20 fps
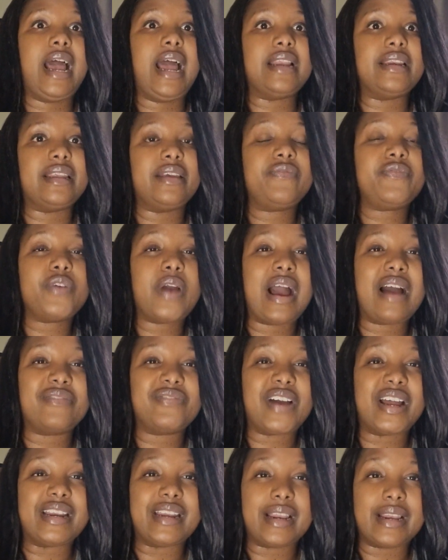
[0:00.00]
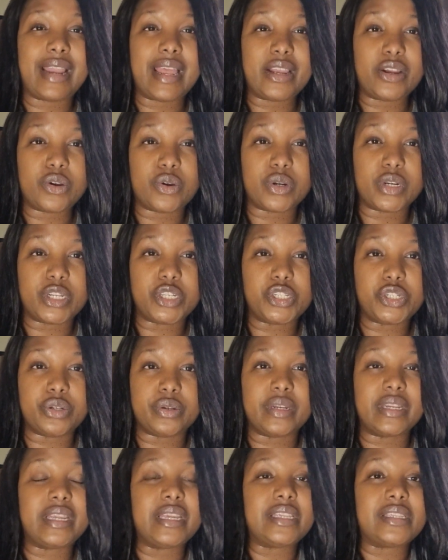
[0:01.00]
and if you have underlying
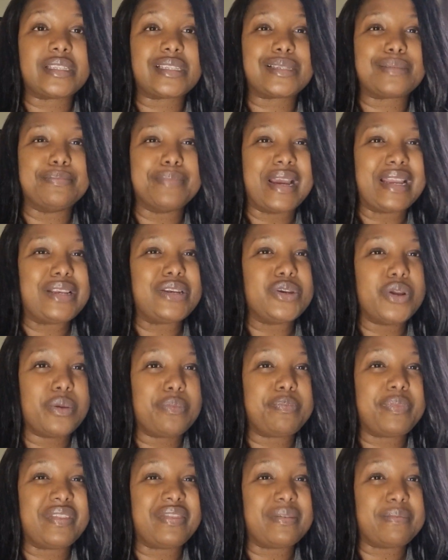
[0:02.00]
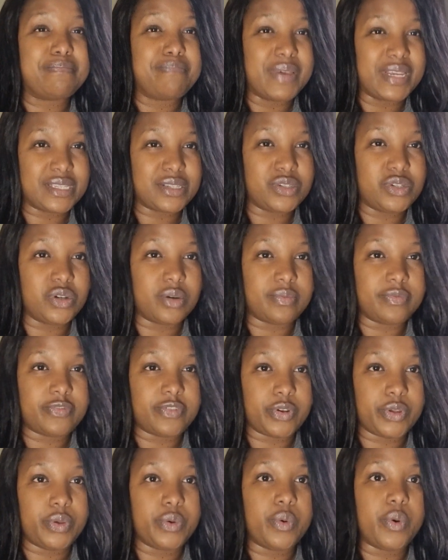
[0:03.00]
condition, it might not be the best job
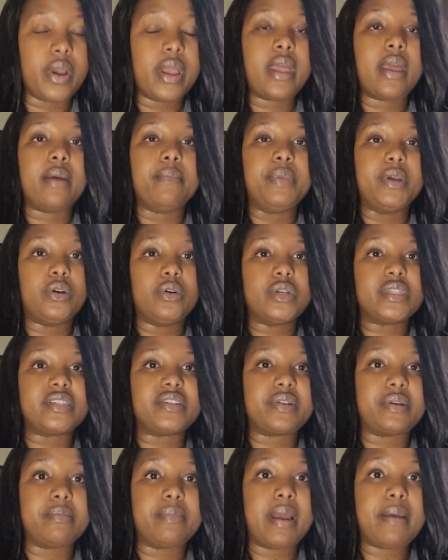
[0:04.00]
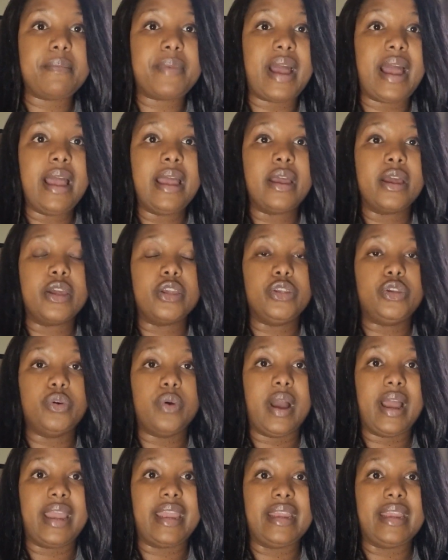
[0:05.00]
for you, because remember, you